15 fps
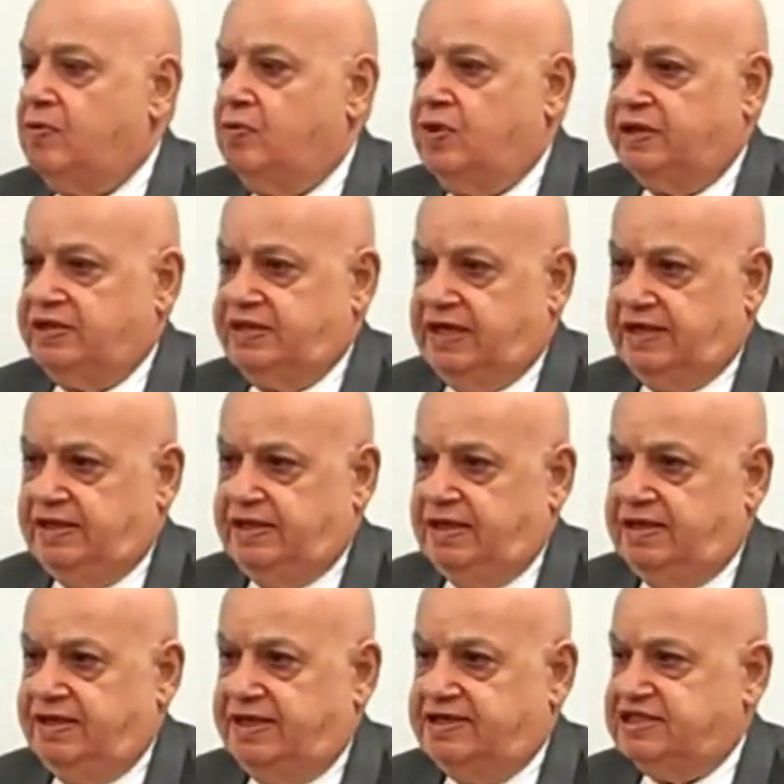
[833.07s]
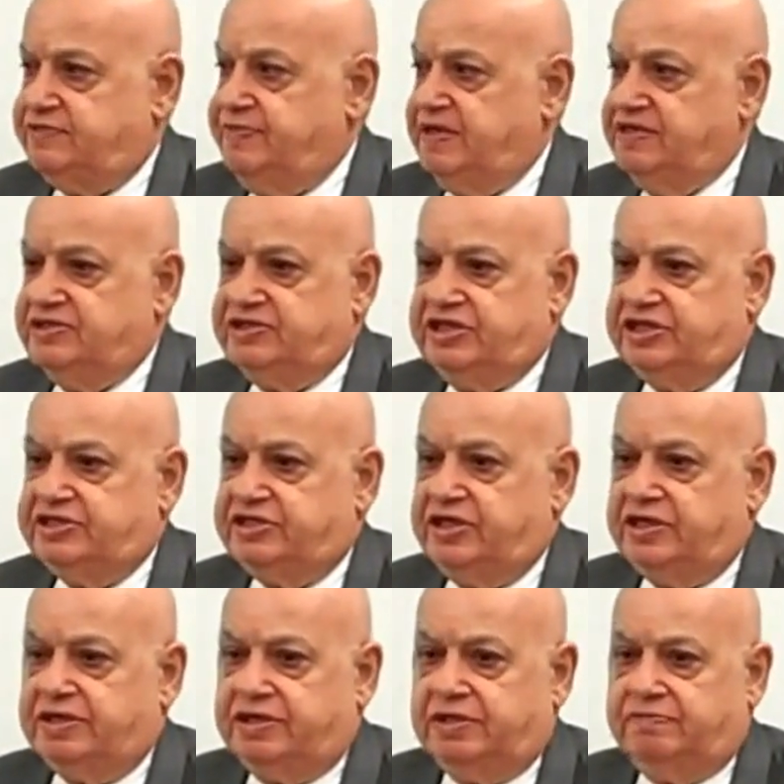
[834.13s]
What they did, they spent
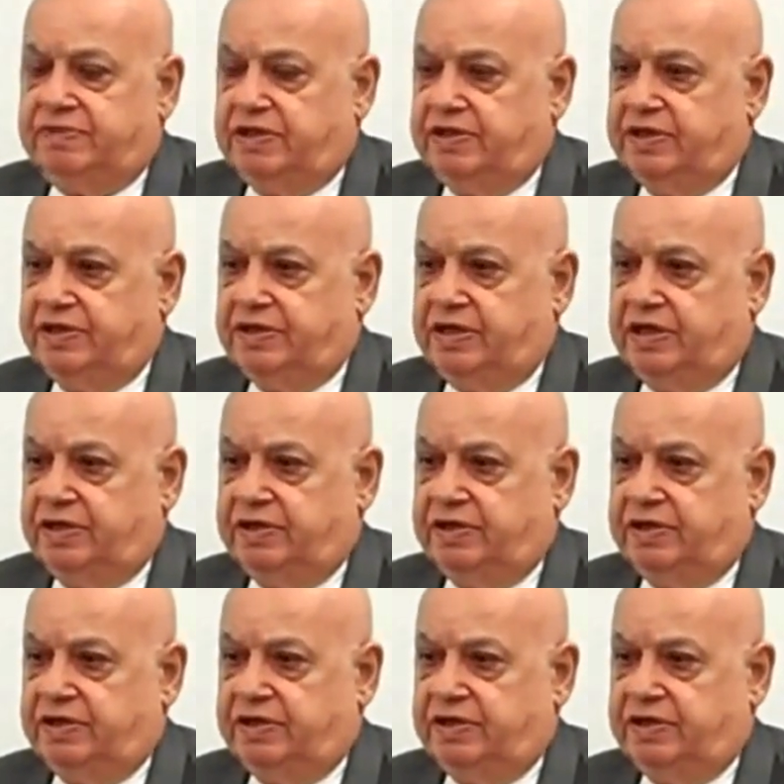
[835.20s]
$600 billion